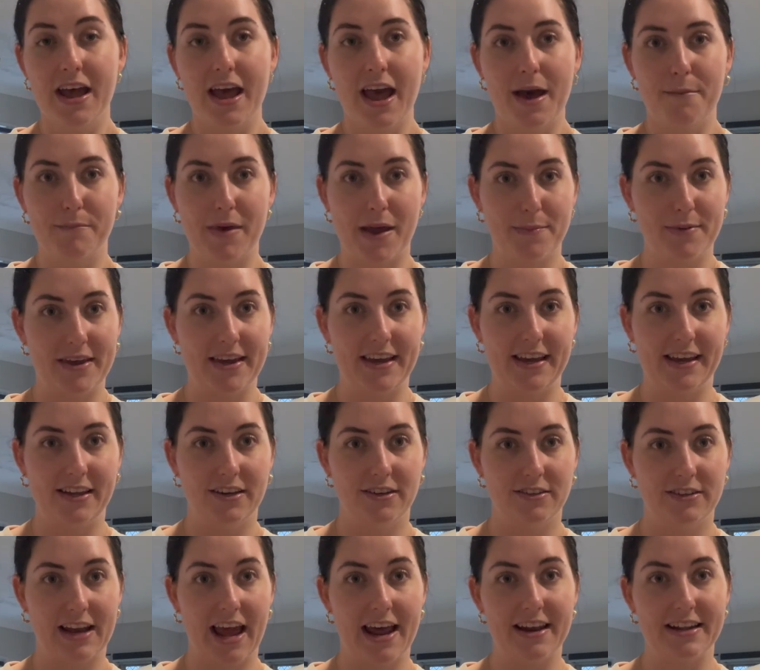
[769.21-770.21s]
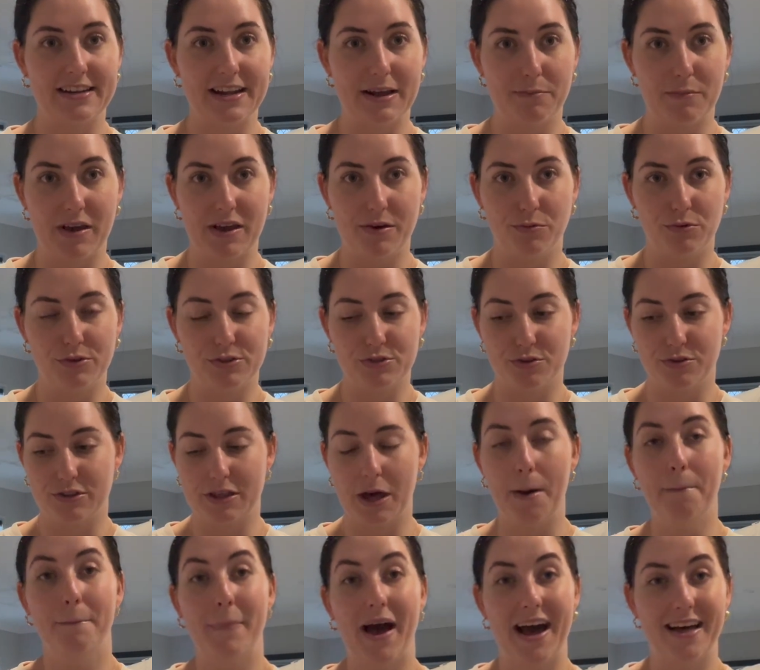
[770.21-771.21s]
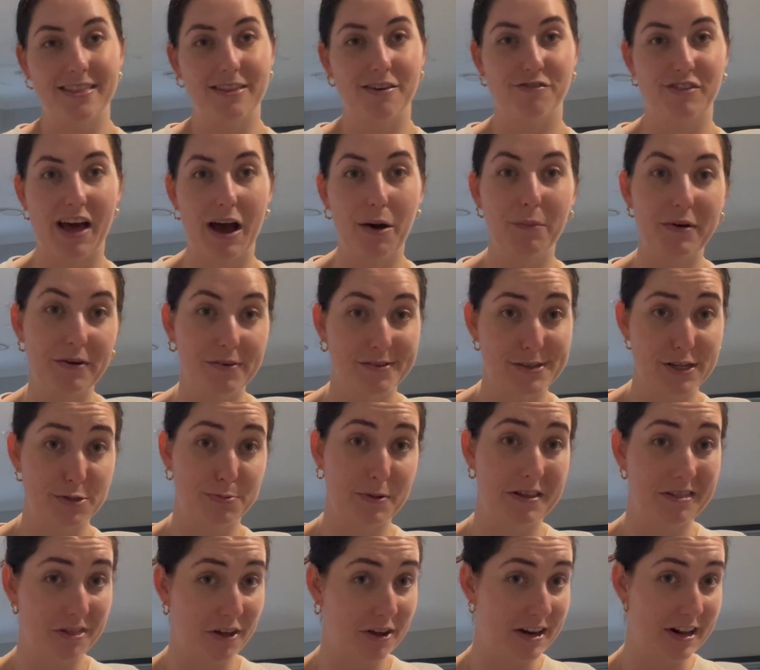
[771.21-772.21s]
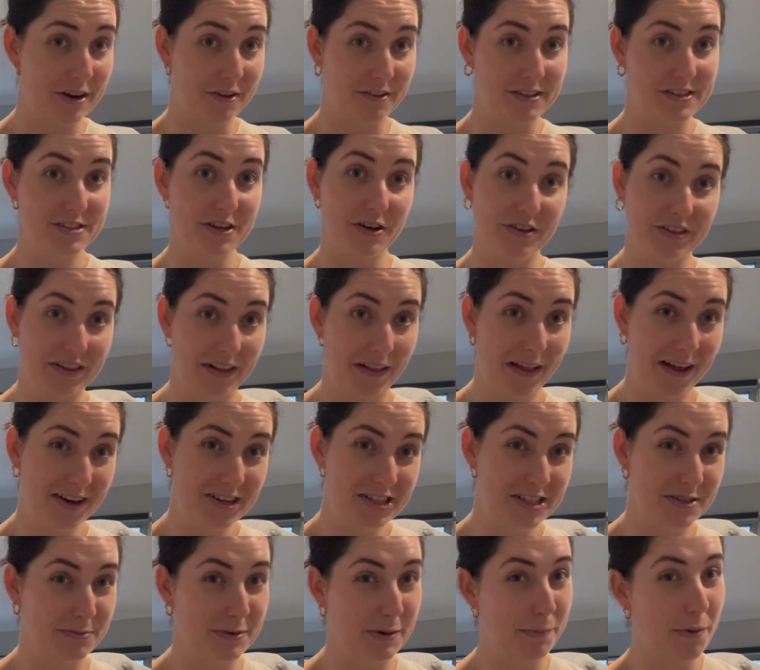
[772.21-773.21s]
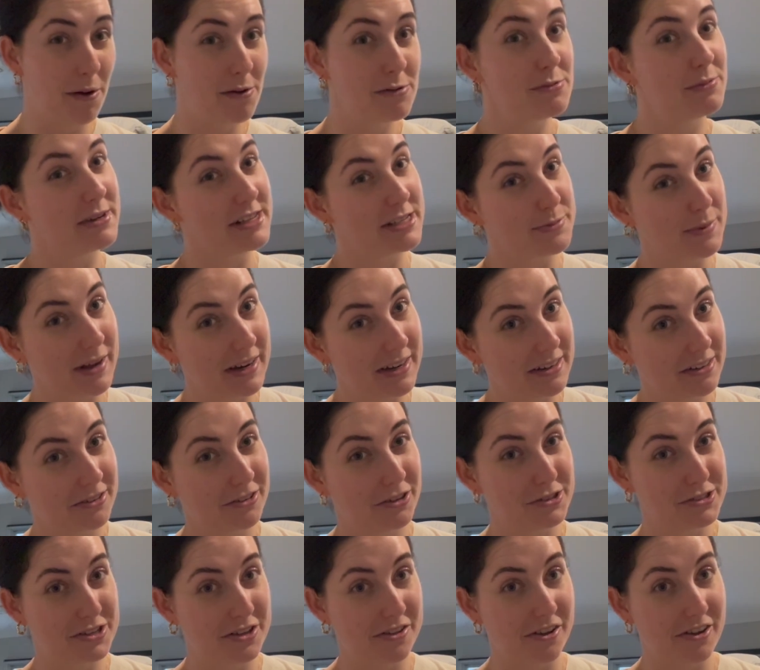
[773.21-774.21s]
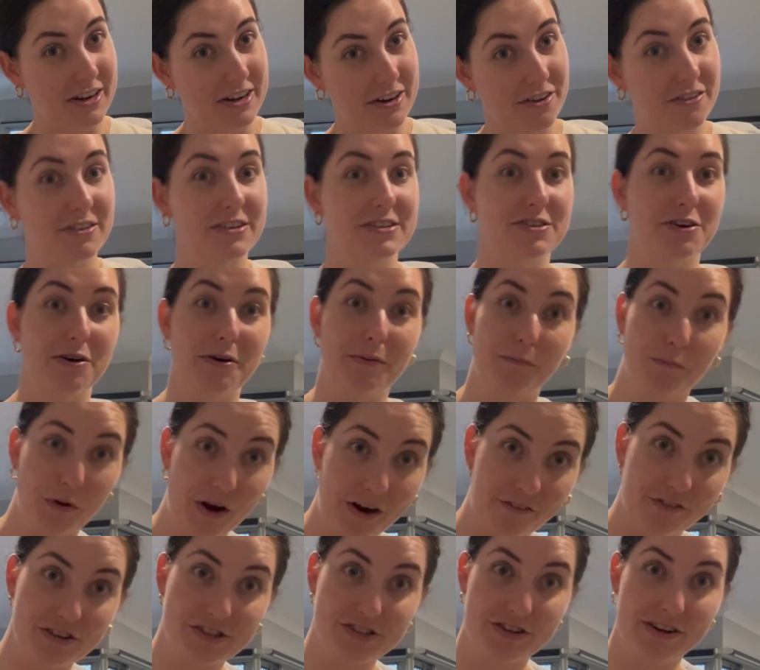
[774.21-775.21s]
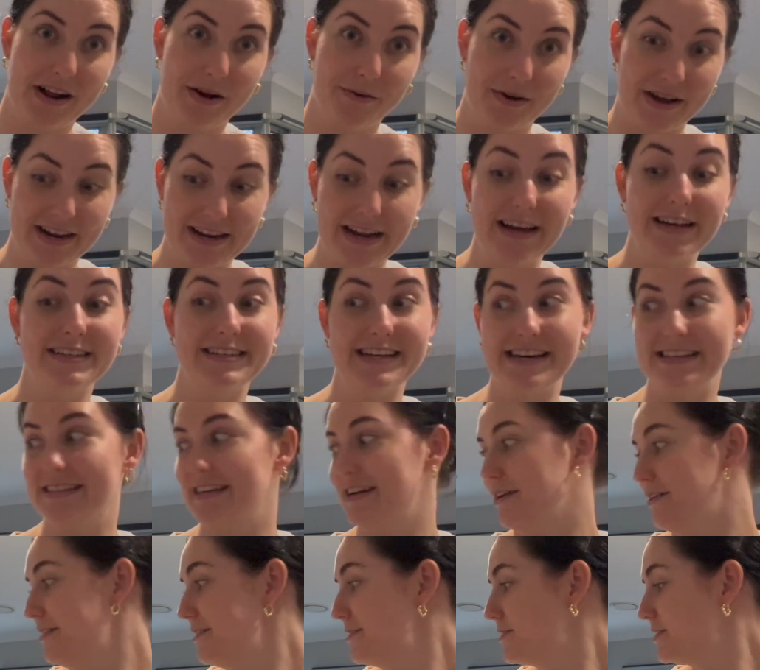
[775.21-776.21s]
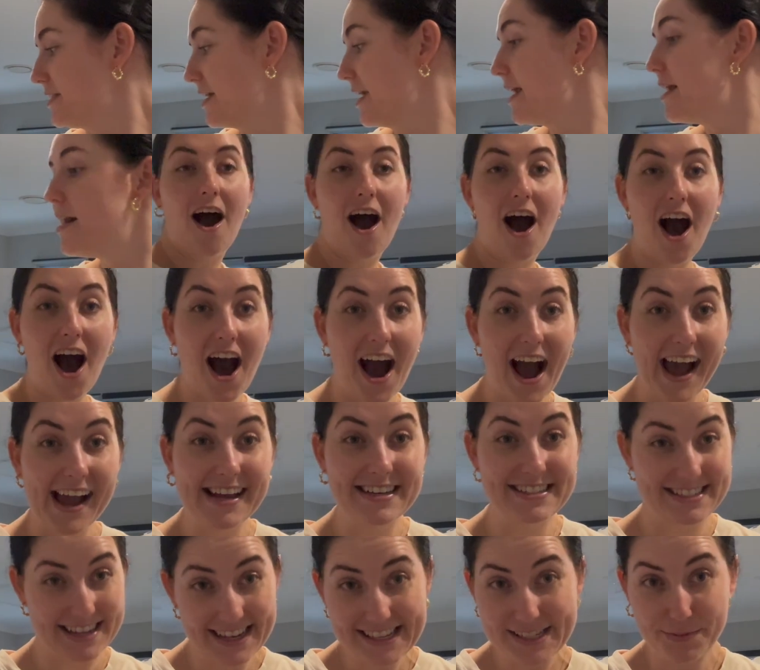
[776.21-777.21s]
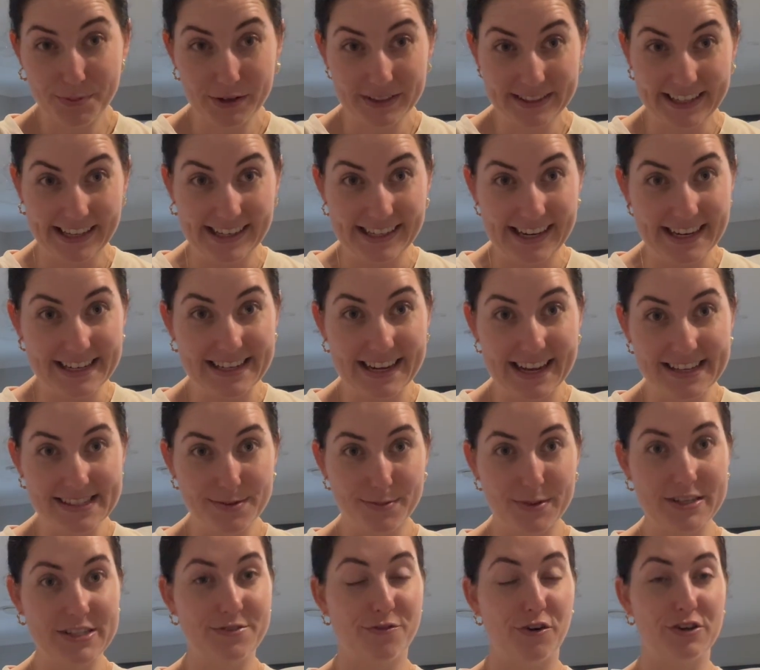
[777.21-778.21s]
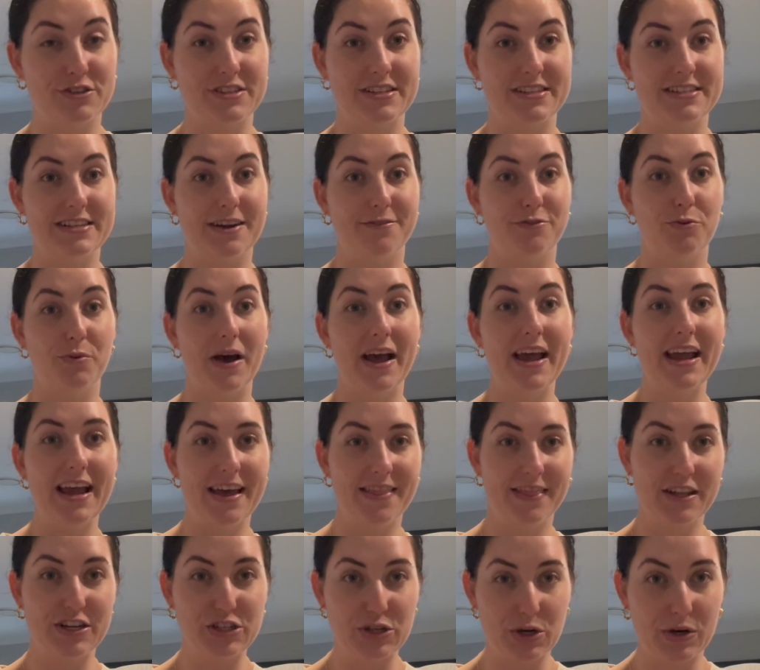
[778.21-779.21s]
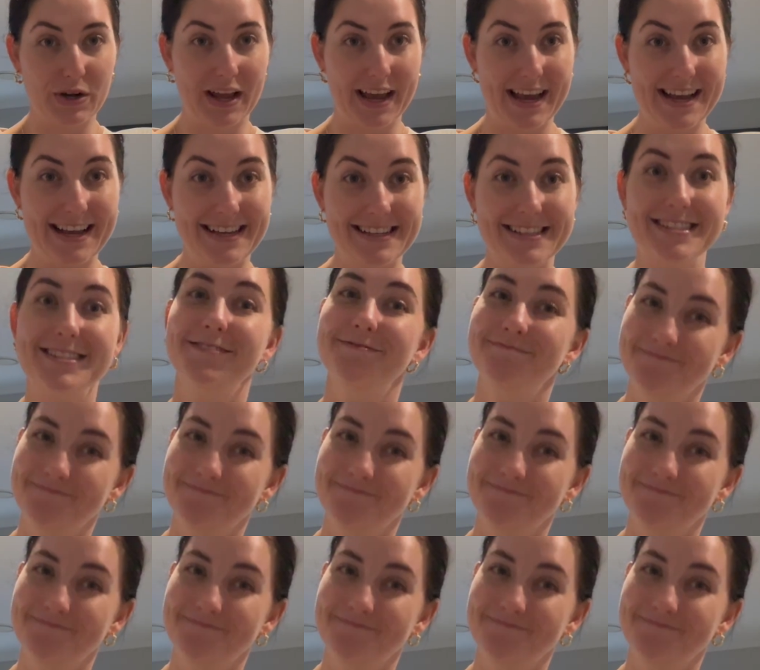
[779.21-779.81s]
Maybe editing me will do the math of that. We also spent $30 on lunch, and we probably spent close to $30 on breakfast on our way down the coast. I desperately need to get some of this frozen stuff away, and the dog is